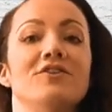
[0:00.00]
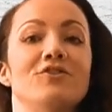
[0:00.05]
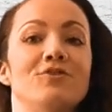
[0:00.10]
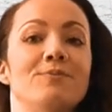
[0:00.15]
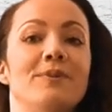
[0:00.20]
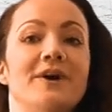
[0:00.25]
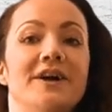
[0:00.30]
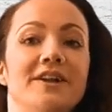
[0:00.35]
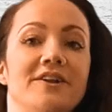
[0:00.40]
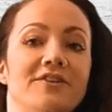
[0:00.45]

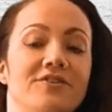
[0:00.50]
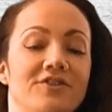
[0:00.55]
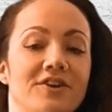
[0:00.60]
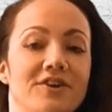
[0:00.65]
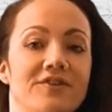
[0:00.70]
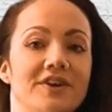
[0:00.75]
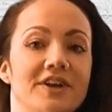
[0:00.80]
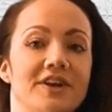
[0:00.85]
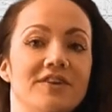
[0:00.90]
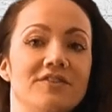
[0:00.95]
SPYDr
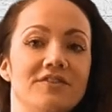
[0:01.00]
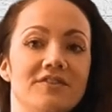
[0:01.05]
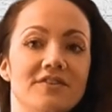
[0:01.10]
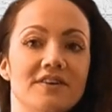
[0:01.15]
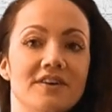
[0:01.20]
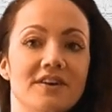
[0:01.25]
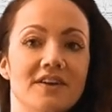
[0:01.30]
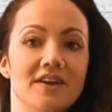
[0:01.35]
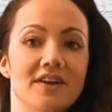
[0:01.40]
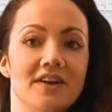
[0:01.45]
series.
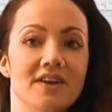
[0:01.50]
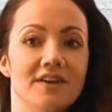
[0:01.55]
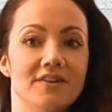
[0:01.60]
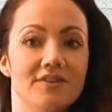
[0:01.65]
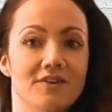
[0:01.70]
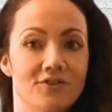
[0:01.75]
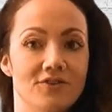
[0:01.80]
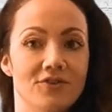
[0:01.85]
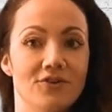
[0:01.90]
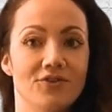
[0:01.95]

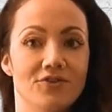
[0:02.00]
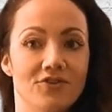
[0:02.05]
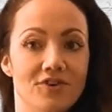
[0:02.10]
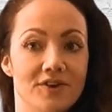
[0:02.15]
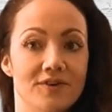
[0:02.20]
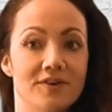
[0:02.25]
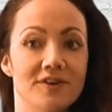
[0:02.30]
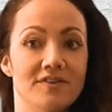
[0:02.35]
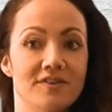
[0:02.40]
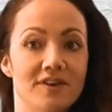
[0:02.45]
The 2
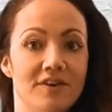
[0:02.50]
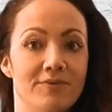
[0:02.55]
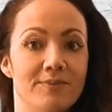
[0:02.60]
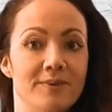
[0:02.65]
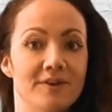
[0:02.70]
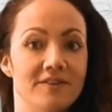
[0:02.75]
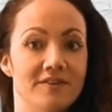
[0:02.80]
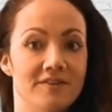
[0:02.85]
series have been